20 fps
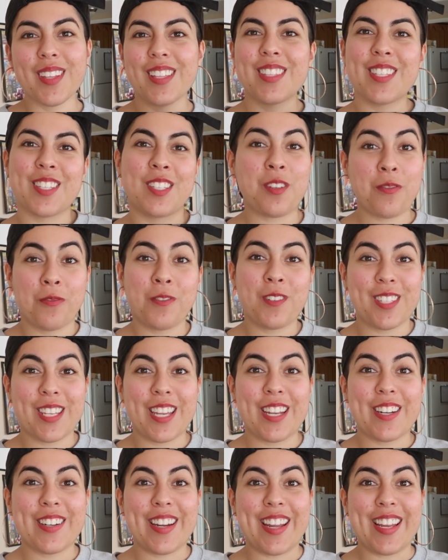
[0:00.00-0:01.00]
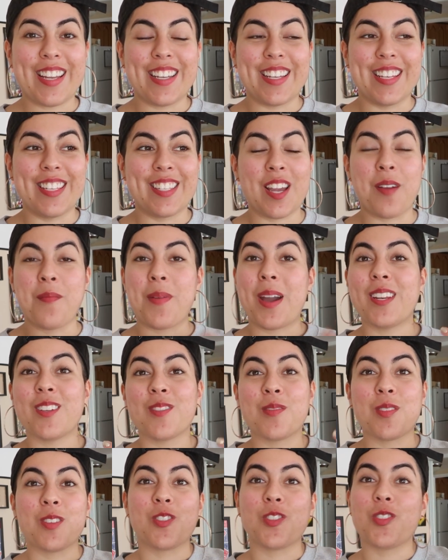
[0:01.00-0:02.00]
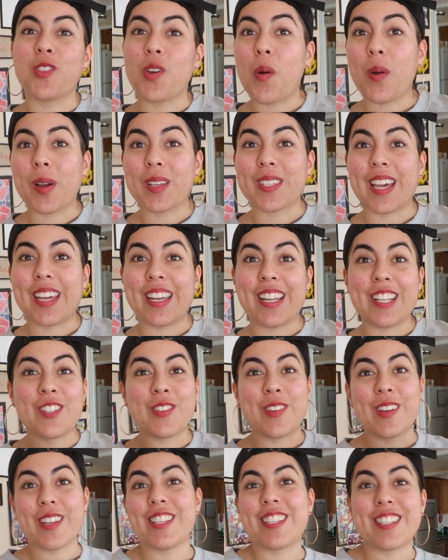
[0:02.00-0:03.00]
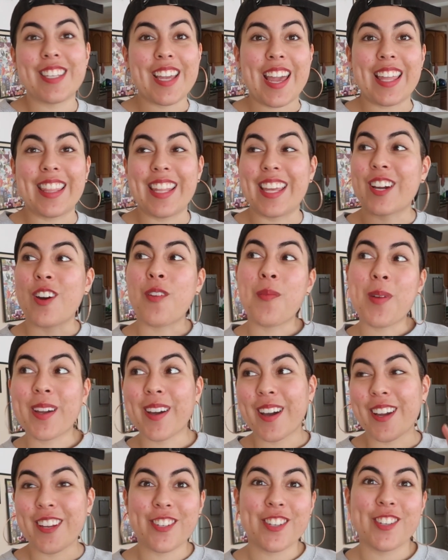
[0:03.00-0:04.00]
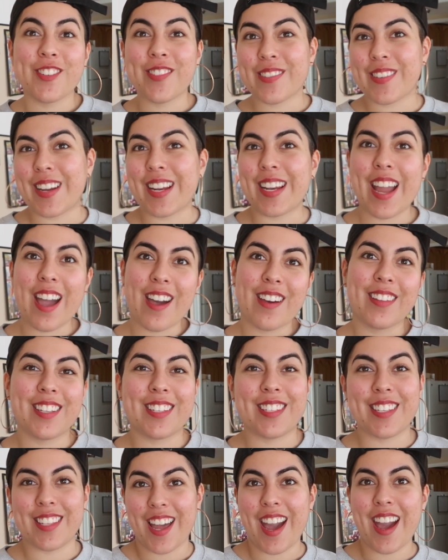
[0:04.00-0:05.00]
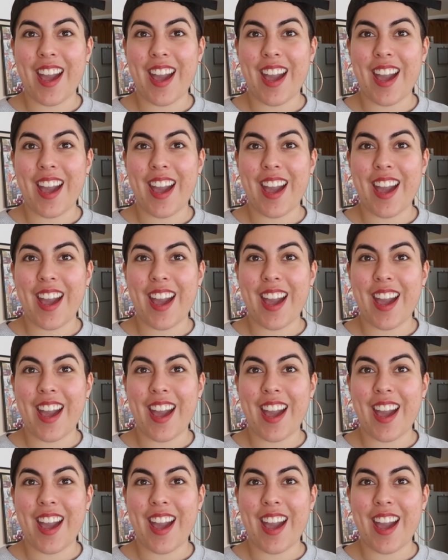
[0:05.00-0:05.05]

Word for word: The difference here is Amanda was so excited doing it, saying like, oh my god, I should do it right now, this and